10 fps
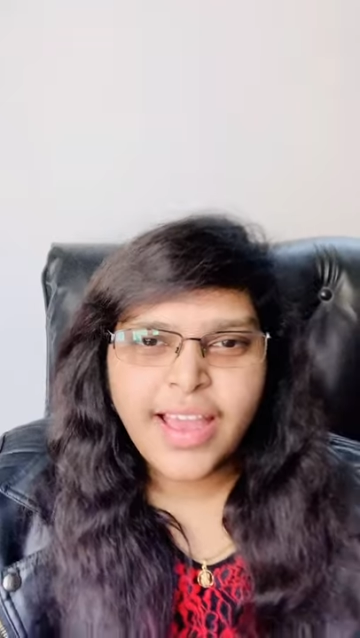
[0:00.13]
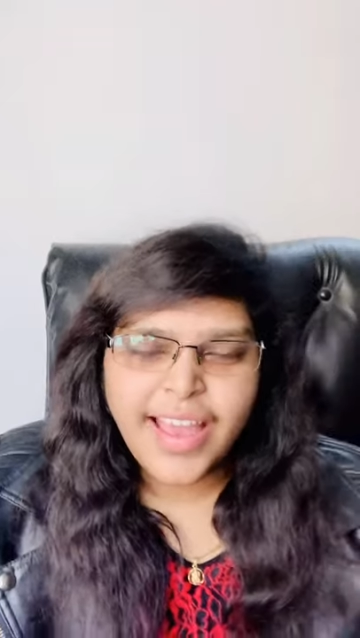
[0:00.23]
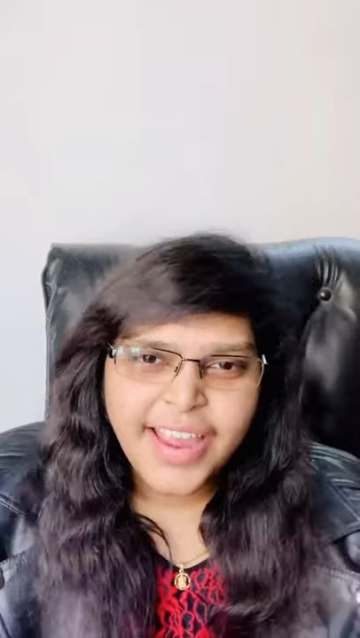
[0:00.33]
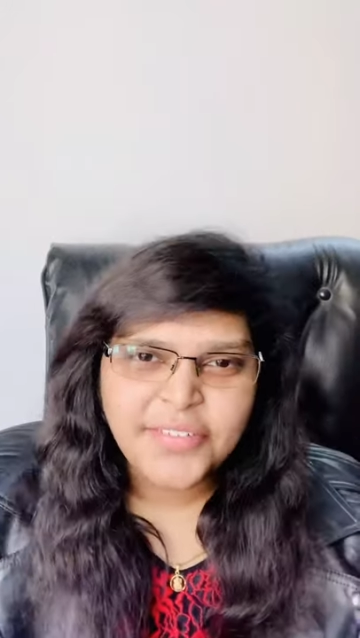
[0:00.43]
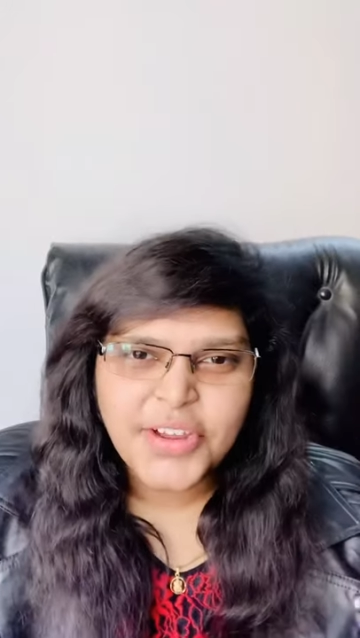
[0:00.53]

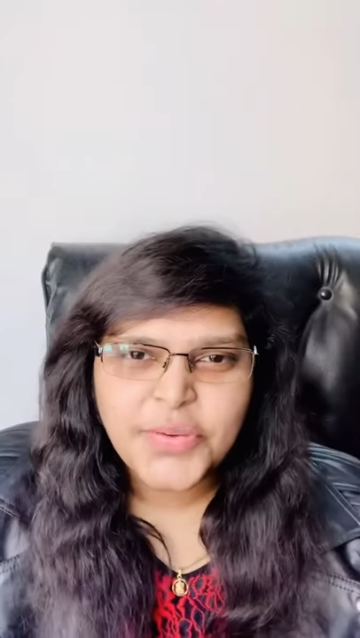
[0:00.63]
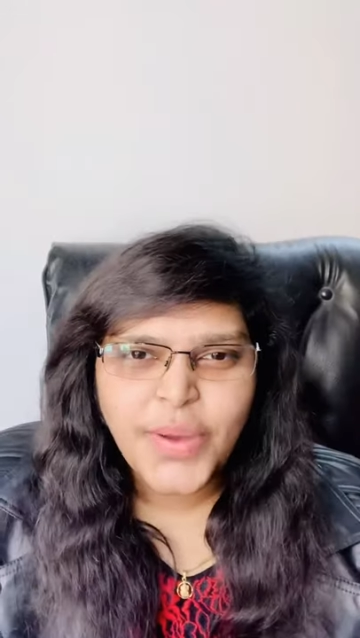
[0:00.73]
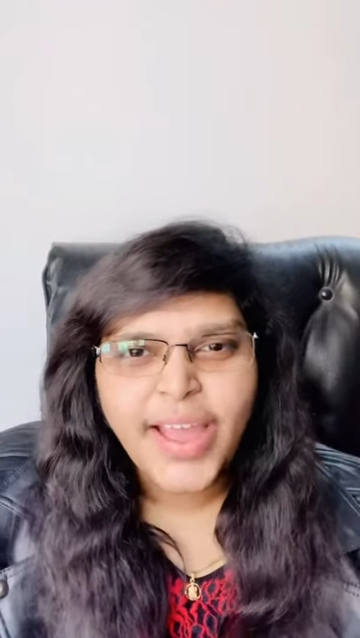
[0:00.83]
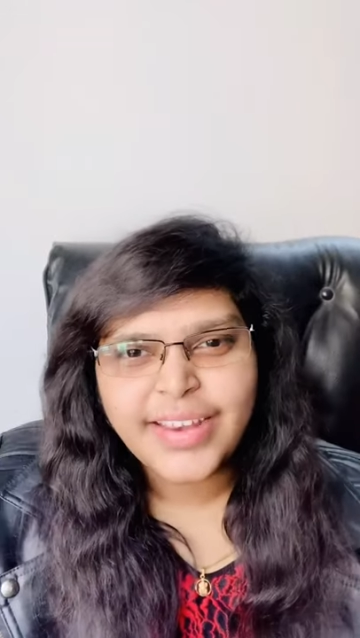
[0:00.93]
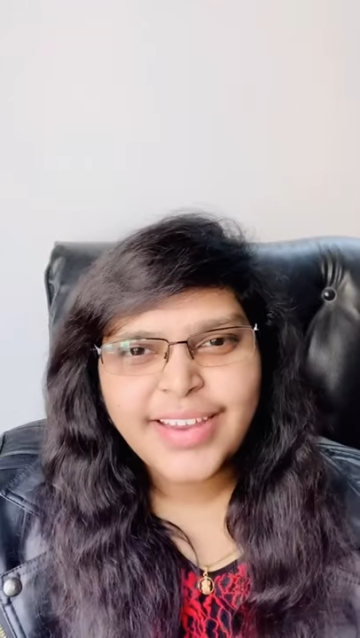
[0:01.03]
Hi
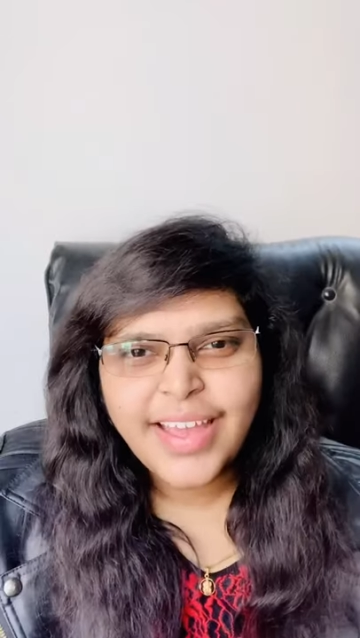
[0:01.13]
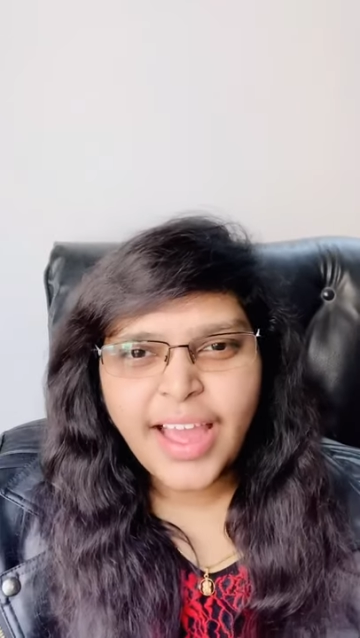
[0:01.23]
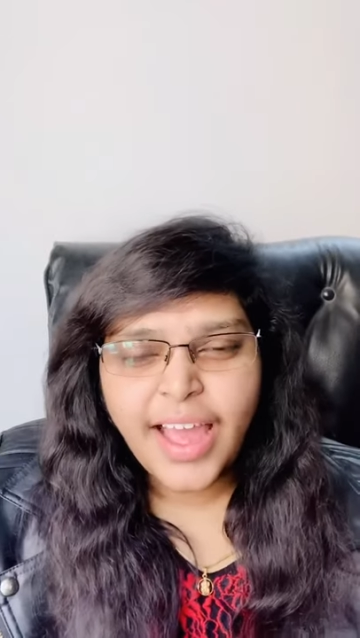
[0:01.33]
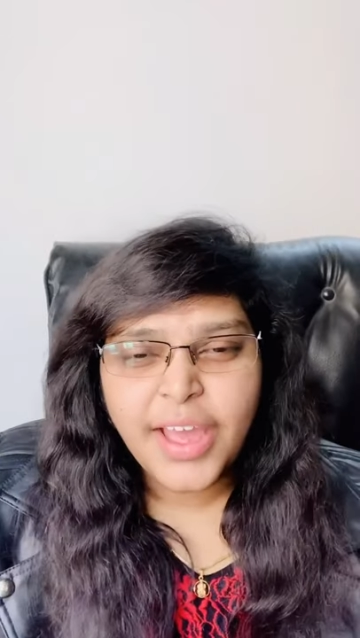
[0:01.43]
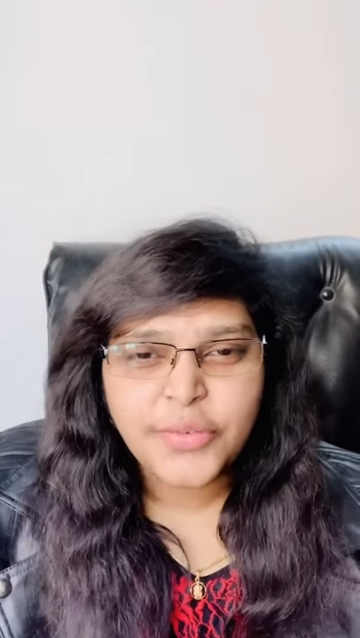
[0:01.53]
everyone.
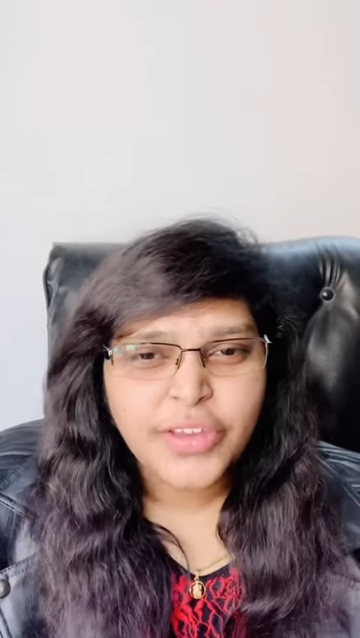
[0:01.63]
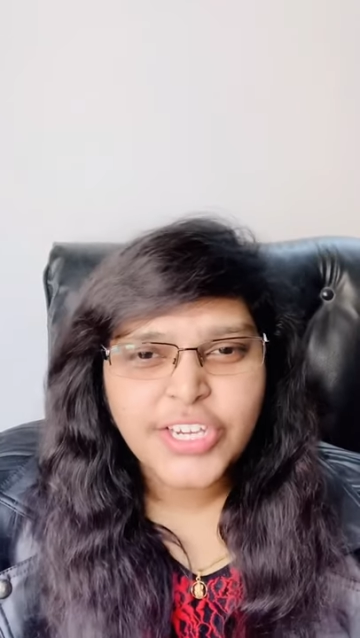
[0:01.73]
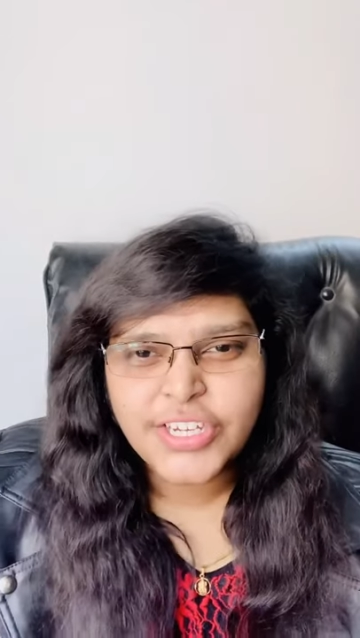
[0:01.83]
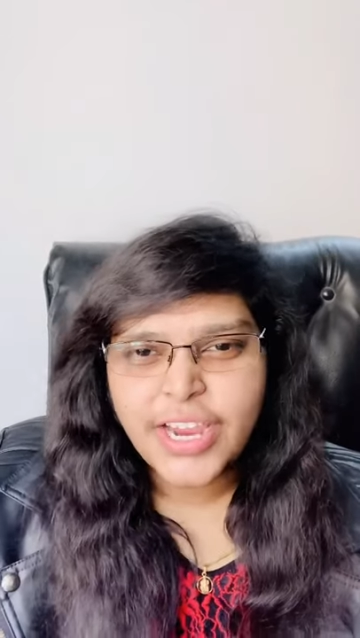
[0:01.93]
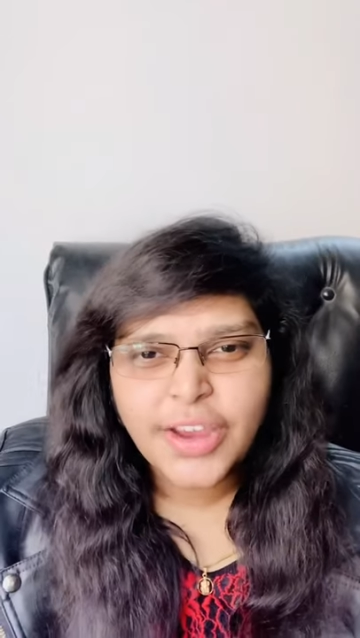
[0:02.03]
I wish
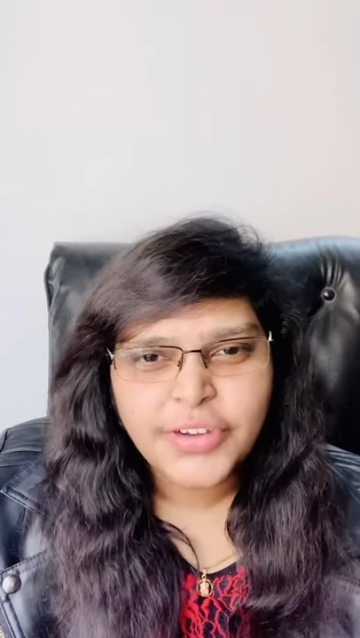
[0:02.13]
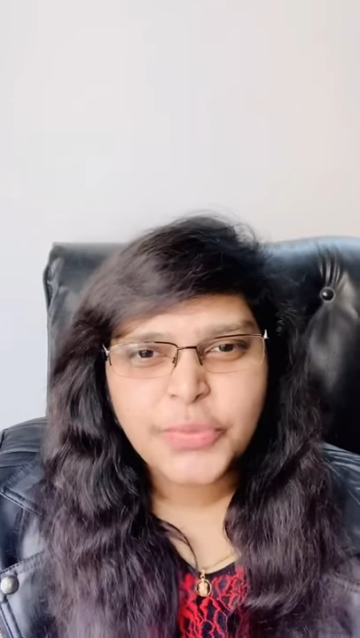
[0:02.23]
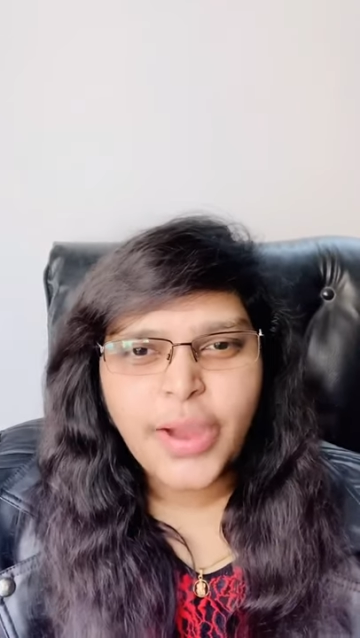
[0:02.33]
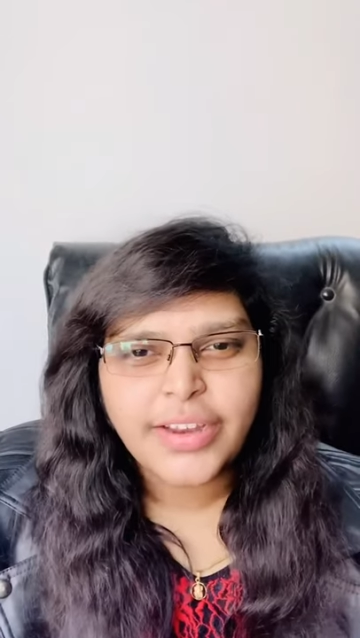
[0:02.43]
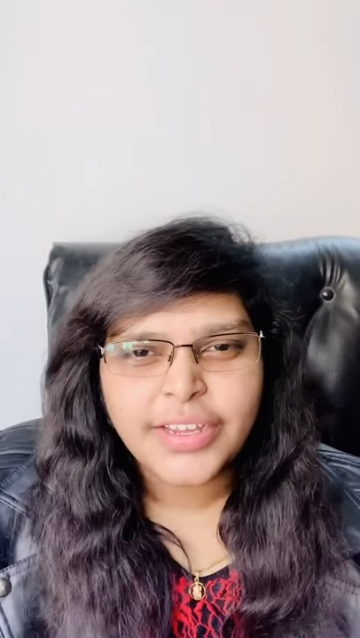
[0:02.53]

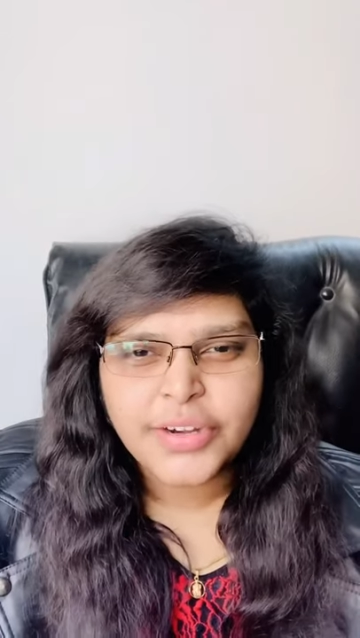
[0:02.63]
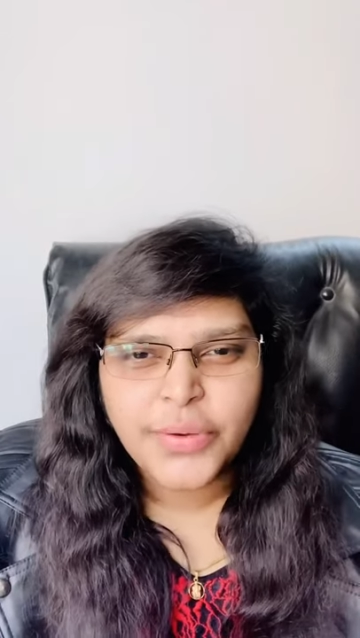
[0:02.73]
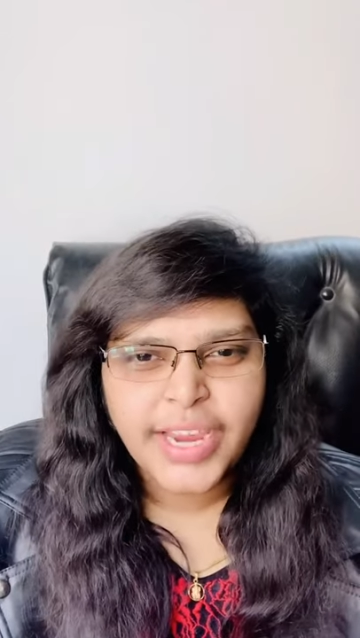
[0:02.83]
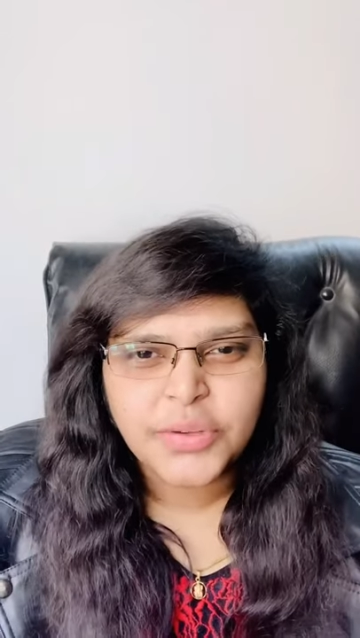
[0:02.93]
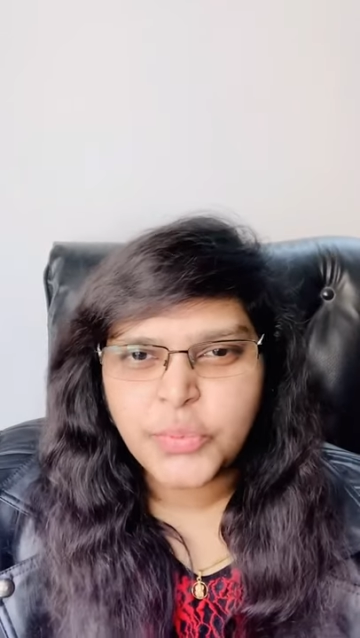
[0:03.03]
everyone a
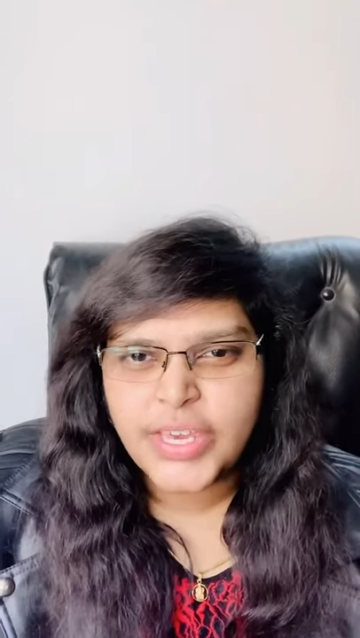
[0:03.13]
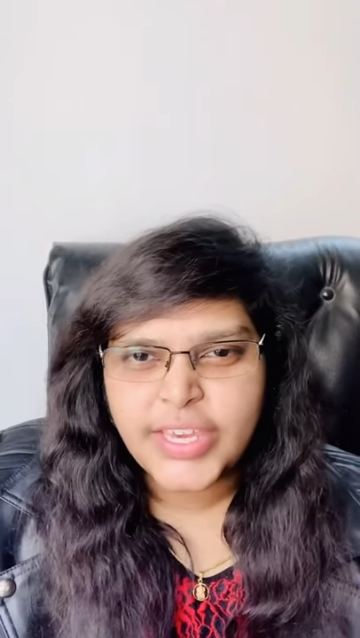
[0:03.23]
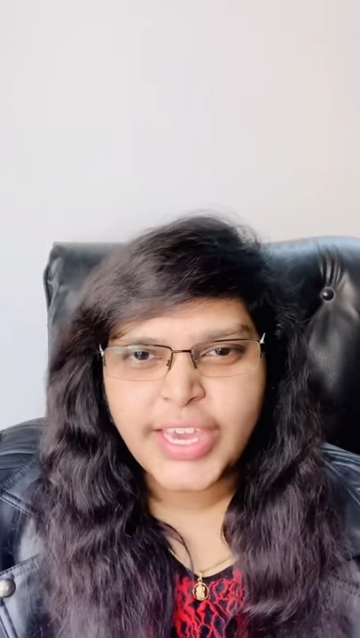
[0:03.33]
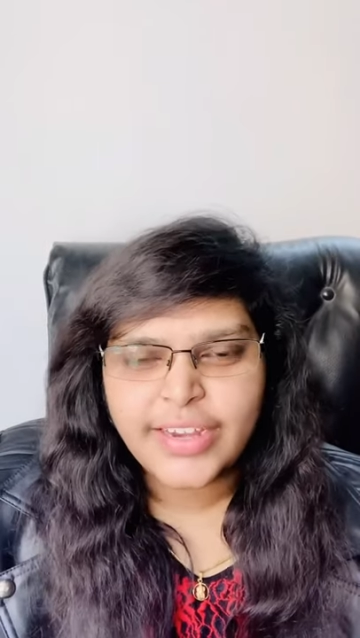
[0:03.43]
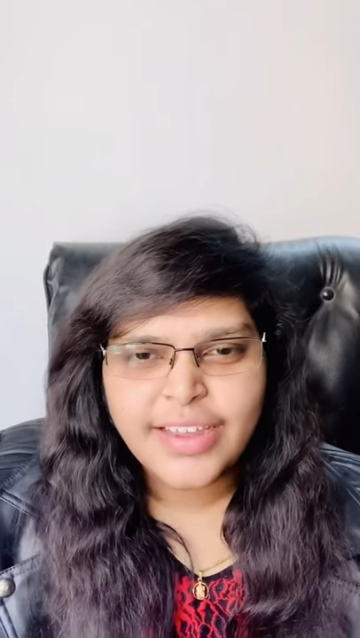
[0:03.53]
great
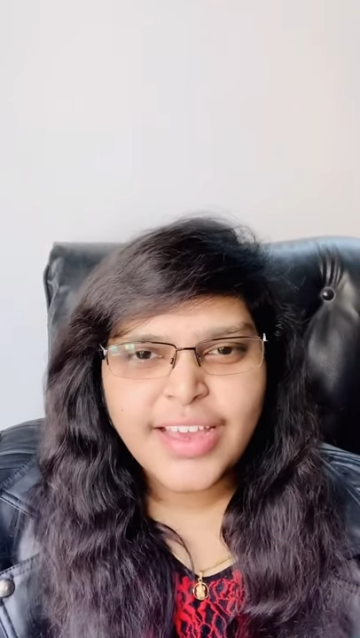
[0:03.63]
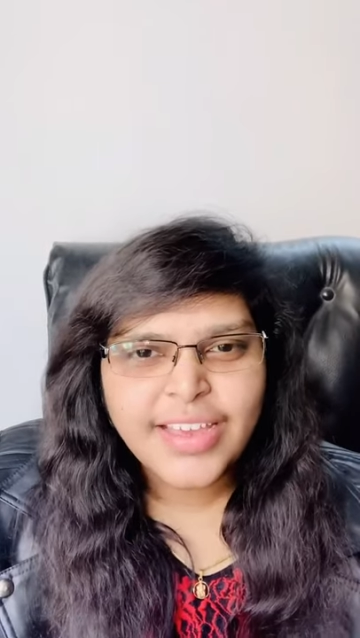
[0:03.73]
weekend.